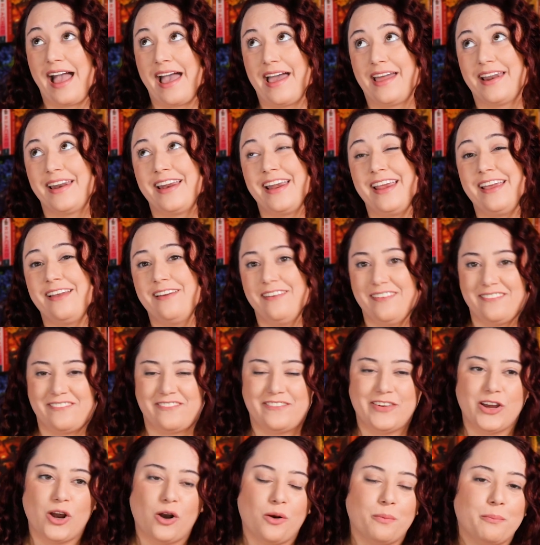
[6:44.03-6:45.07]
and if
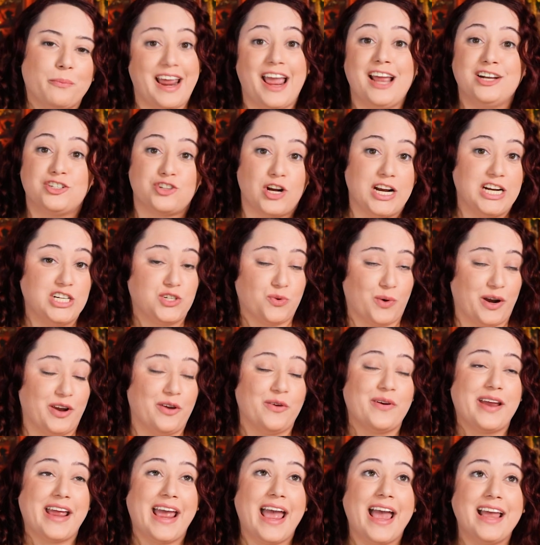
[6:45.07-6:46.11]
your age range where
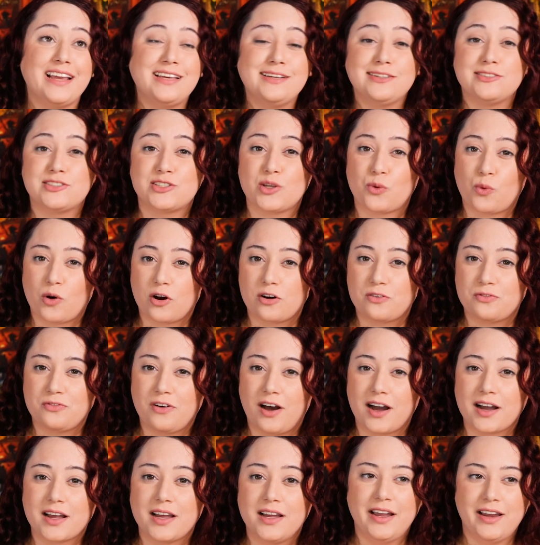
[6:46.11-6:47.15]
you can't use the word,
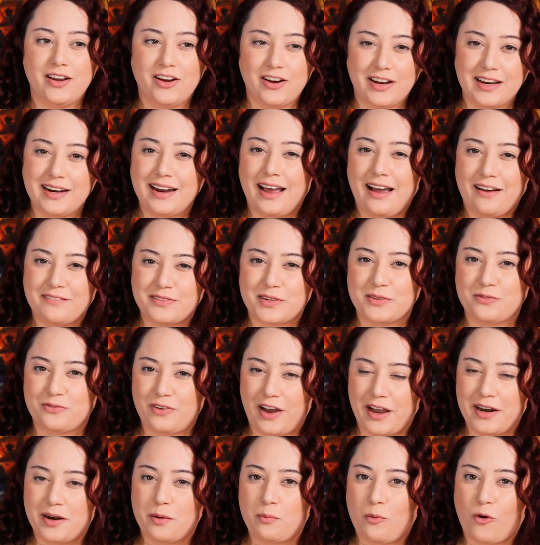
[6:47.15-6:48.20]
you're gonna have to
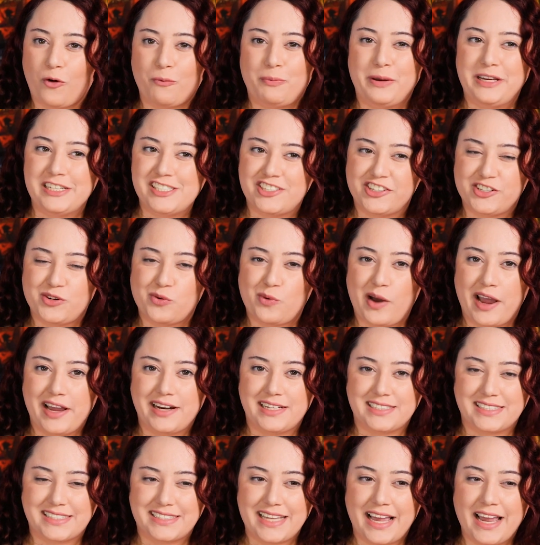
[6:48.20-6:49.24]
find a more PG way
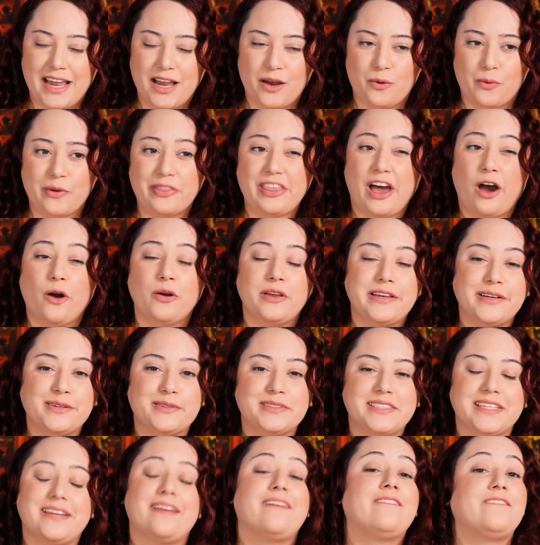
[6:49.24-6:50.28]
to say it without
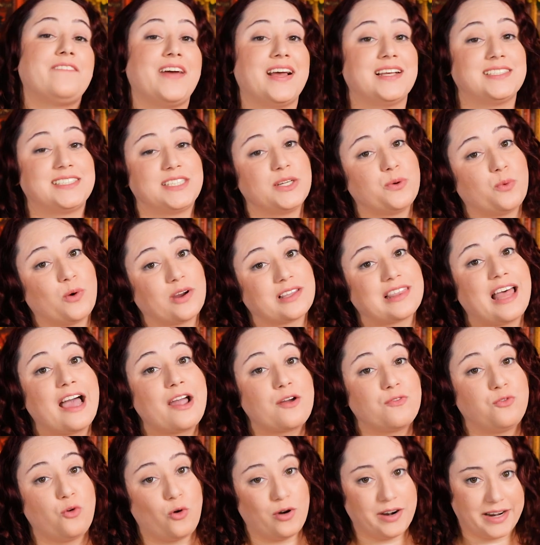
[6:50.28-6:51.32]
using a fancy word
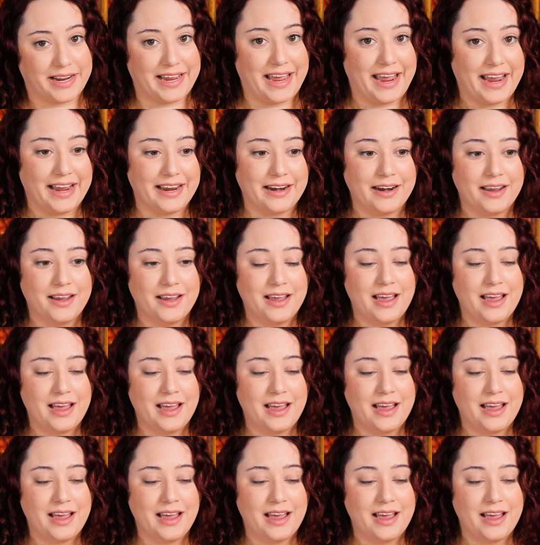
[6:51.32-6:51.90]
like fornicate.